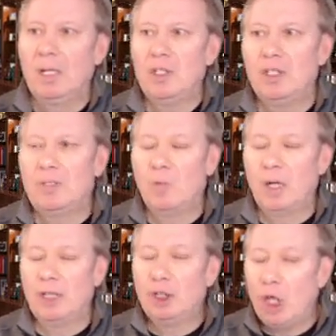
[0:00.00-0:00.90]
just
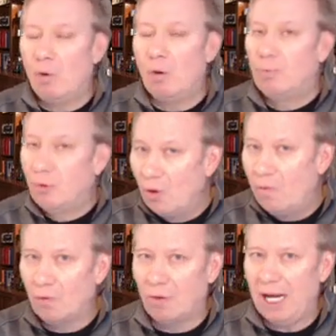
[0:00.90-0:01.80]
what a low
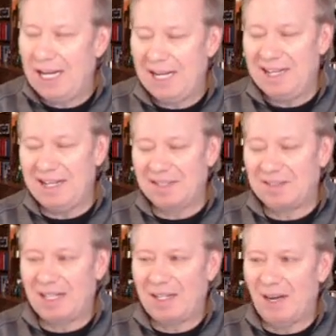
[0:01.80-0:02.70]
approval rating
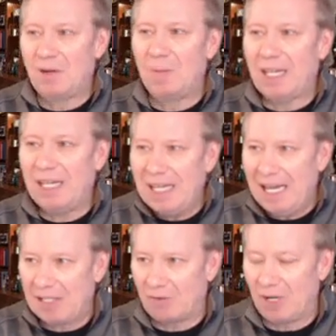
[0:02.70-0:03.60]
is that Governor McKee
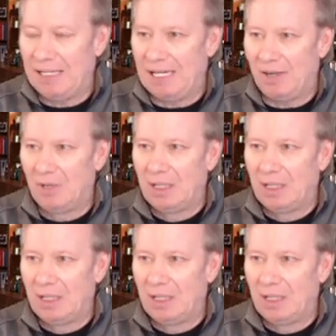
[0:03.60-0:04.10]
has right now.